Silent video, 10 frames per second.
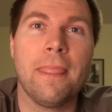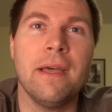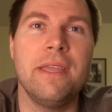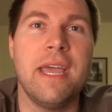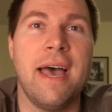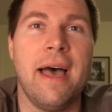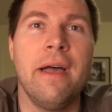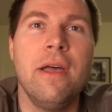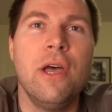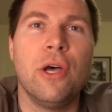
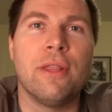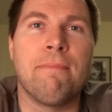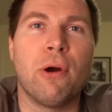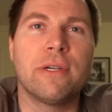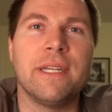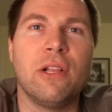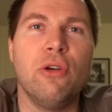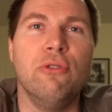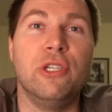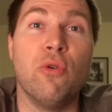The perks
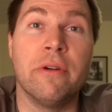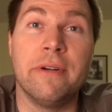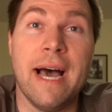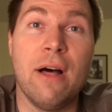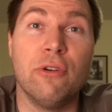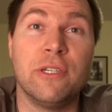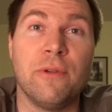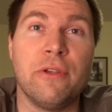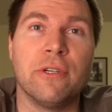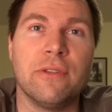include $200
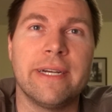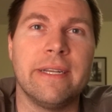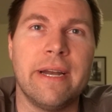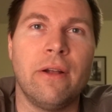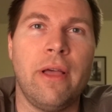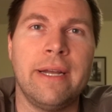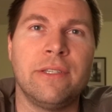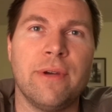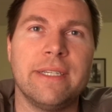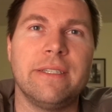with your selected airline.
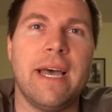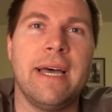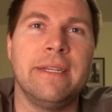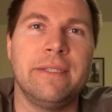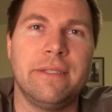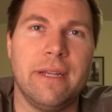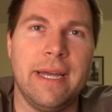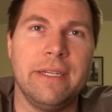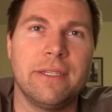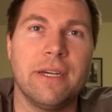So as
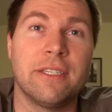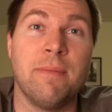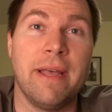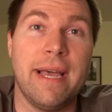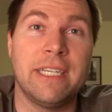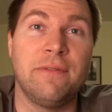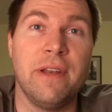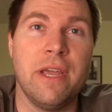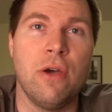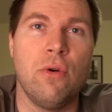I discussed in my last
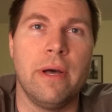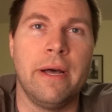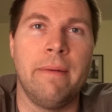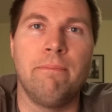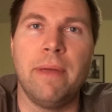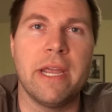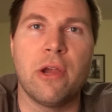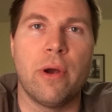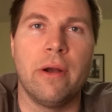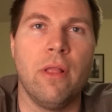video, pick
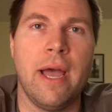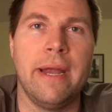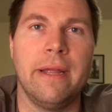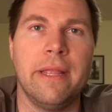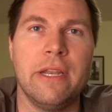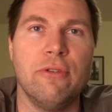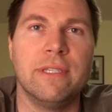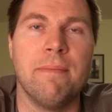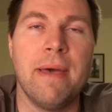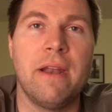your airline and then
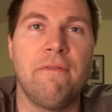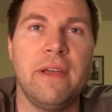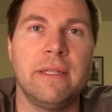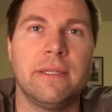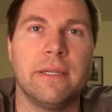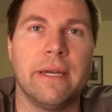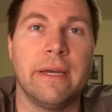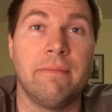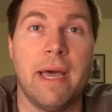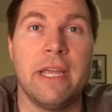use the benefits.
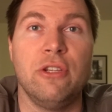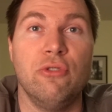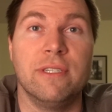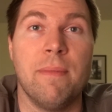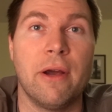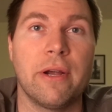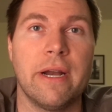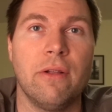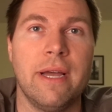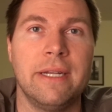I use American
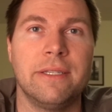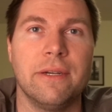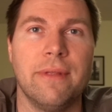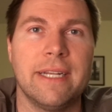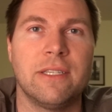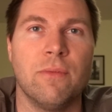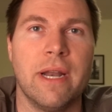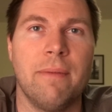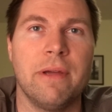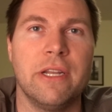Airlines, so that's the
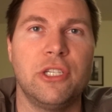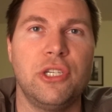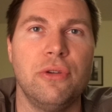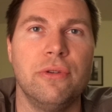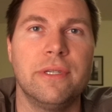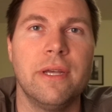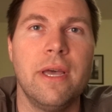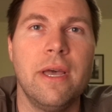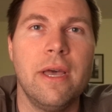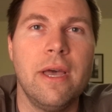one I'm going to choose.
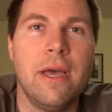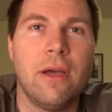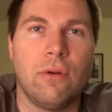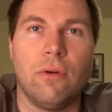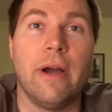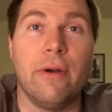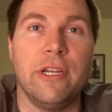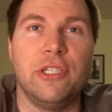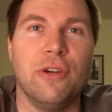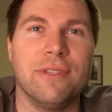Or I
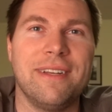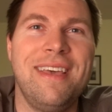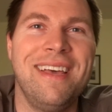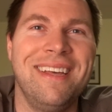already chose it.